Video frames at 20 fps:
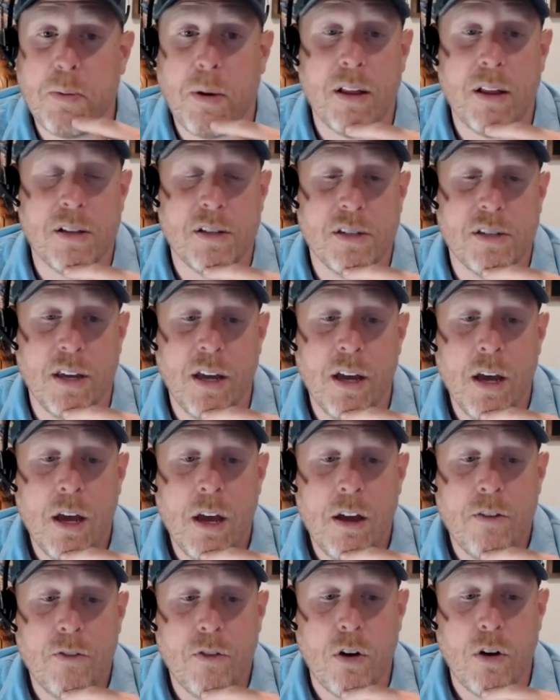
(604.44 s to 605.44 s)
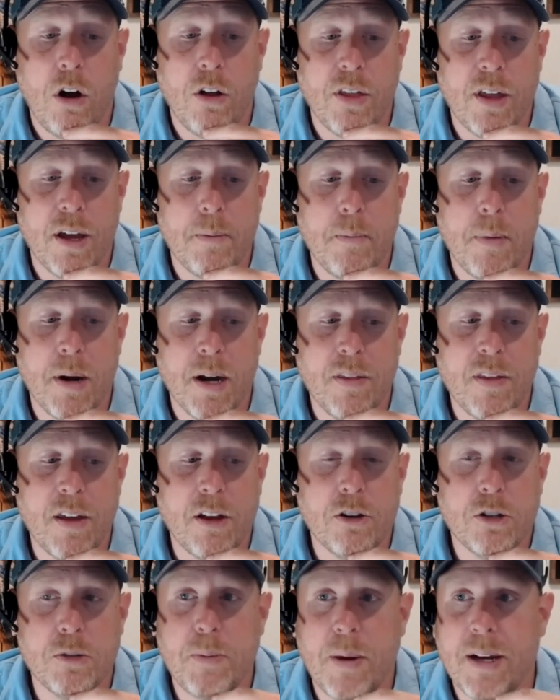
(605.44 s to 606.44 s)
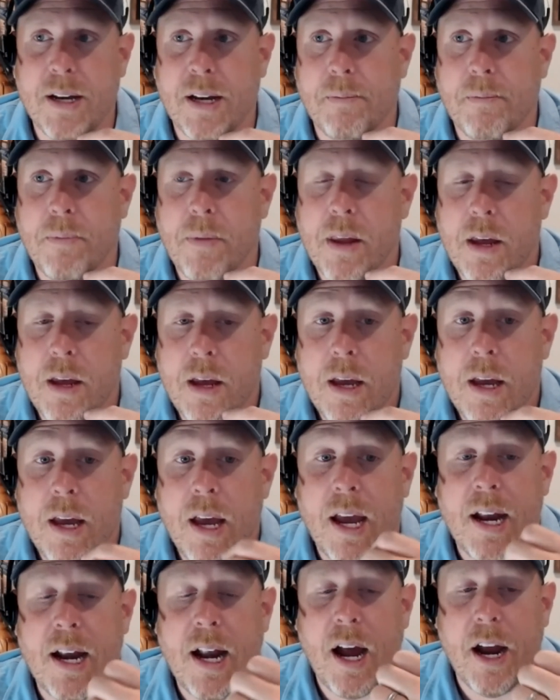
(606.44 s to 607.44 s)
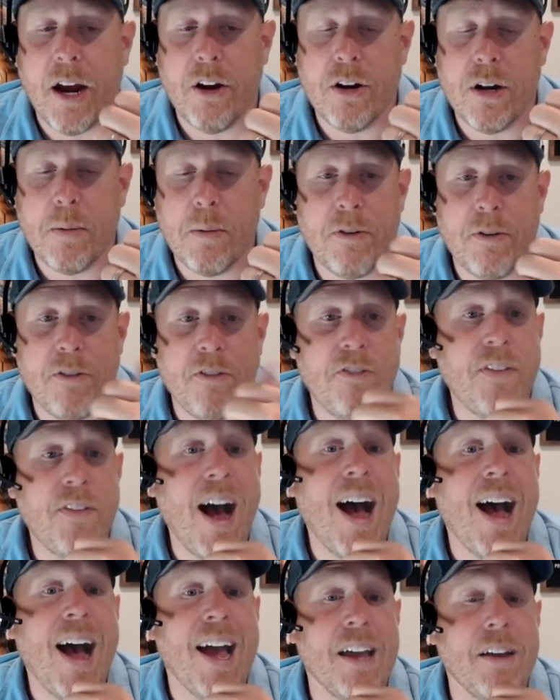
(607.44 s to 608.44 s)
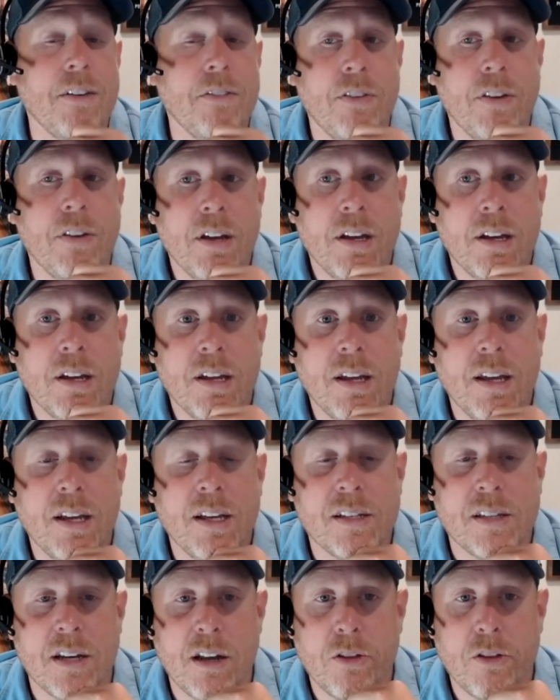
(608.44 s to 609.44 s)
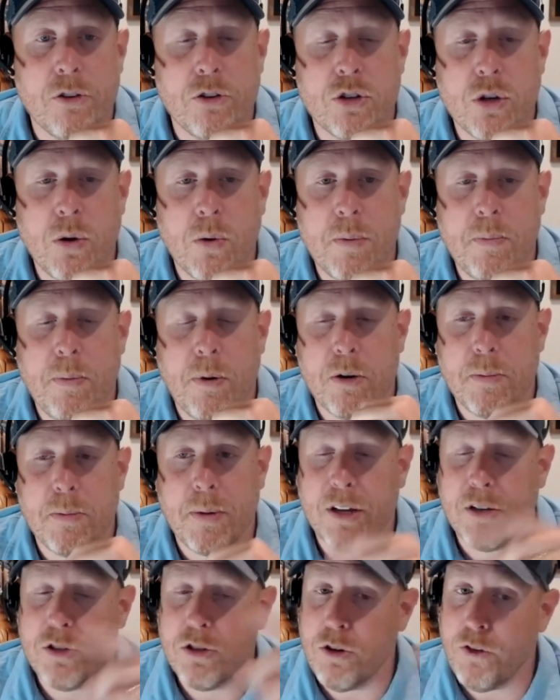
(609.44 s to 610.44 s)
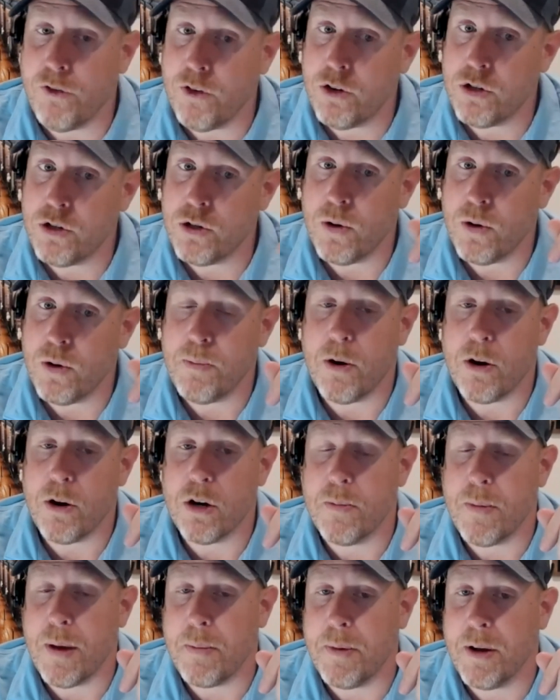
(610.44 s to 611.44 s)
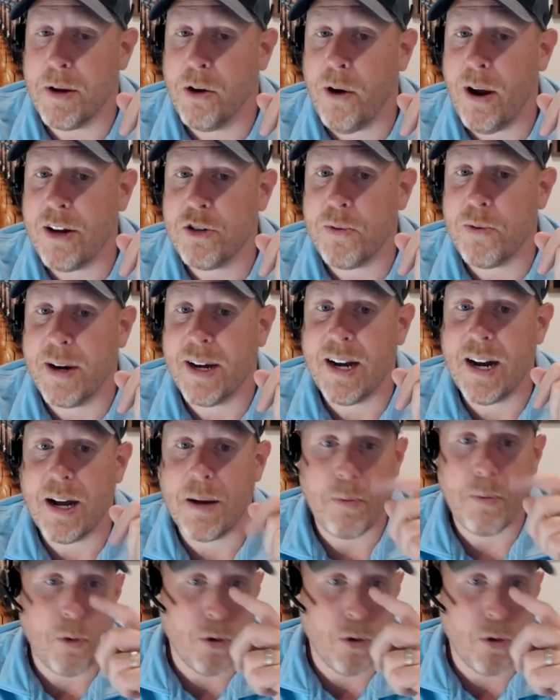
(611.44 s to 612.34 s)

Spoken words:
policy for all that money that you're spending. And hire number 5 is another showing partner, because your first showing partner may be graduating up,